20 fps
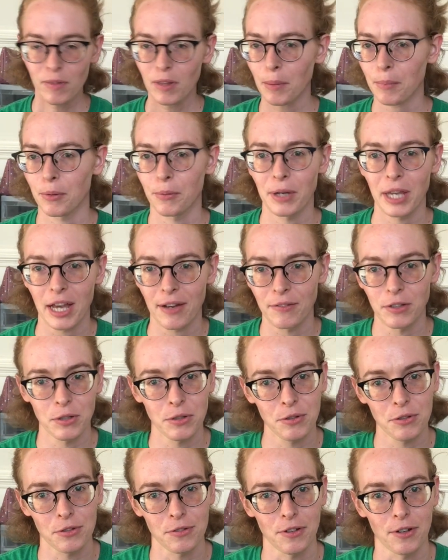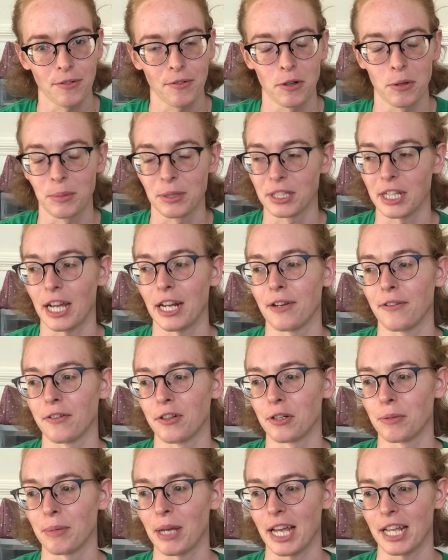but we have no use for a formal dining
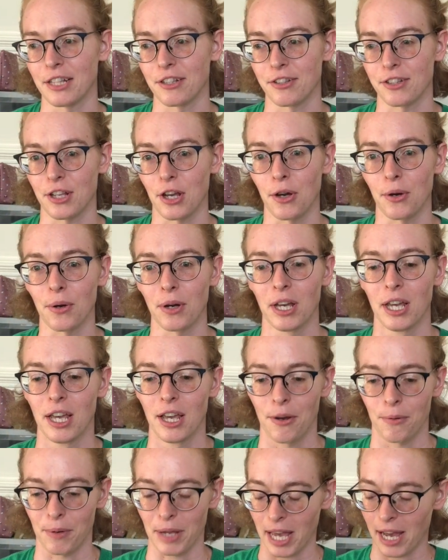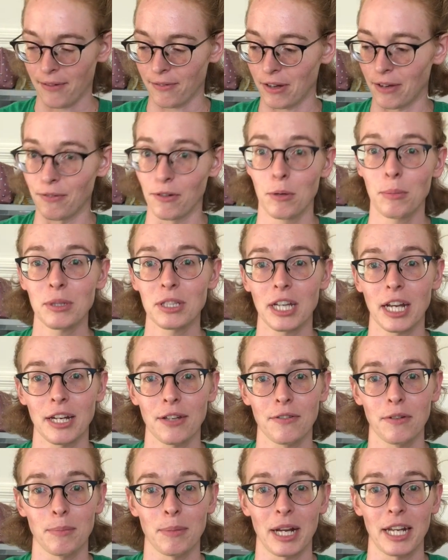room. And so we have a formal dining
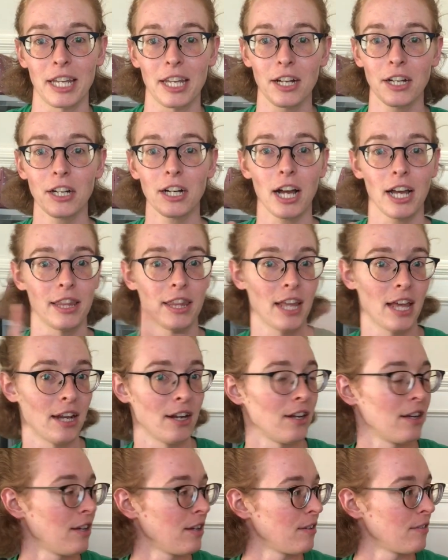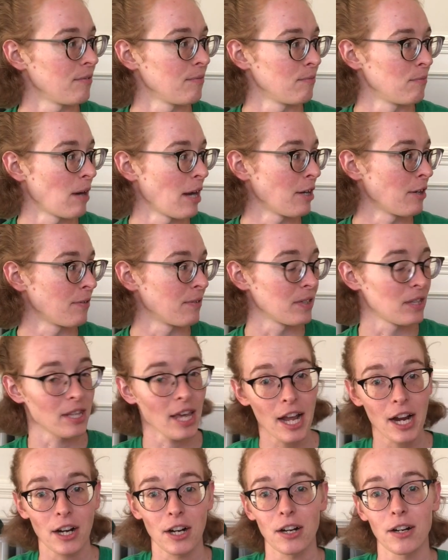room right here. And then right over
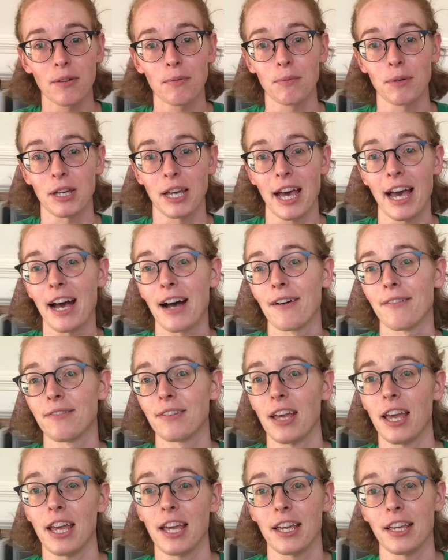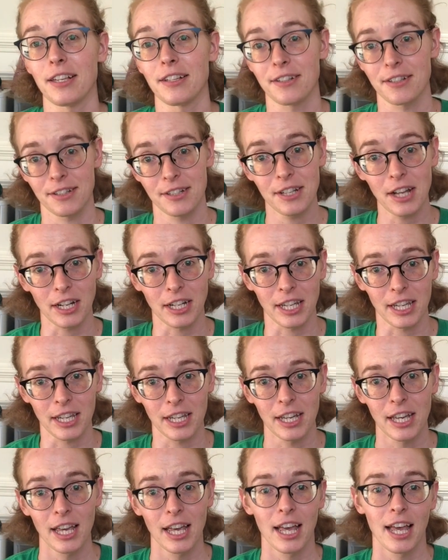there, we have a study.